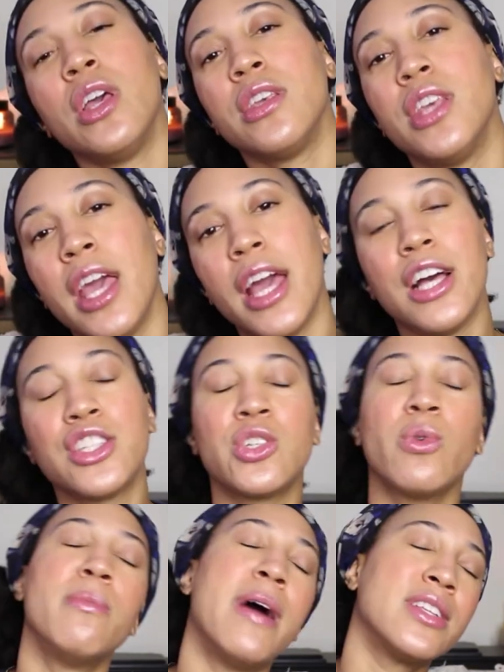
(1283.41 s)
yeah, so
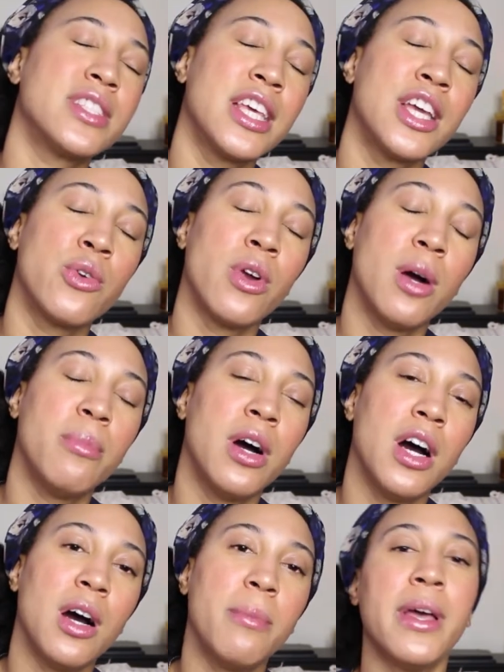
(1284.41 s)
we about to get
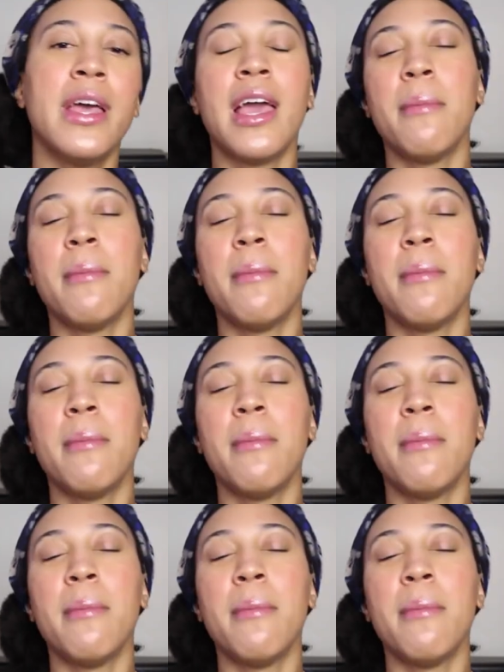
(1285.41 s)
Grubhub,